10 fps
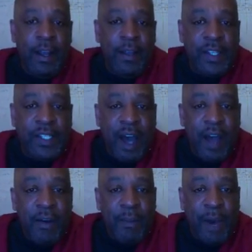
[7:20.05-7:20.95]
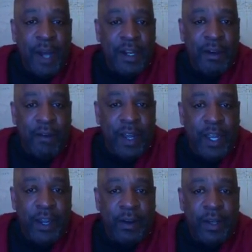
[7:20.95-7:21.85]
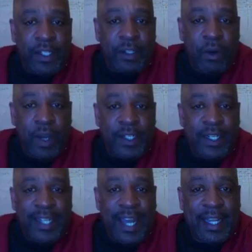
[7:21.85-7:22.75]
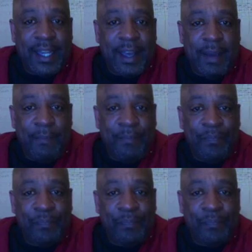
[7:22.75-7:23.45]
This other button over here is going to take them